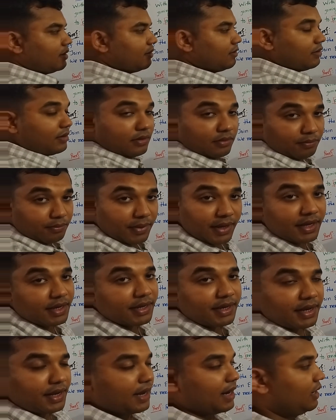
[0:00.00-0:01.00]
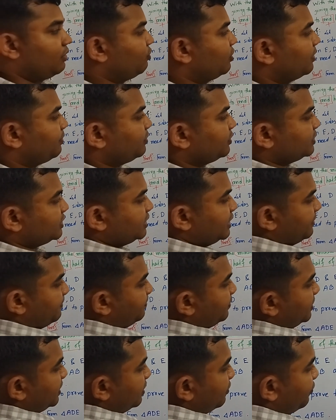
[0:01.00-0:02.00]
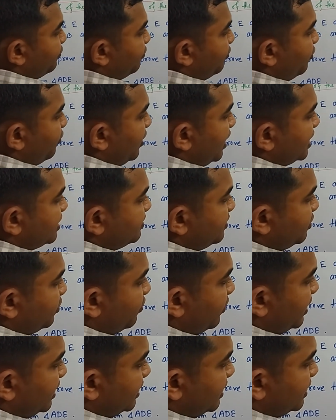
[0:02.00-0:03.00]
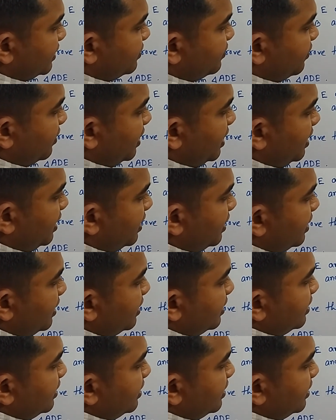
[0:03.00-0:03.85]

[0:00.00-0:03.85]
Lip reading: Very clearly we have to see the flow has been going this word, then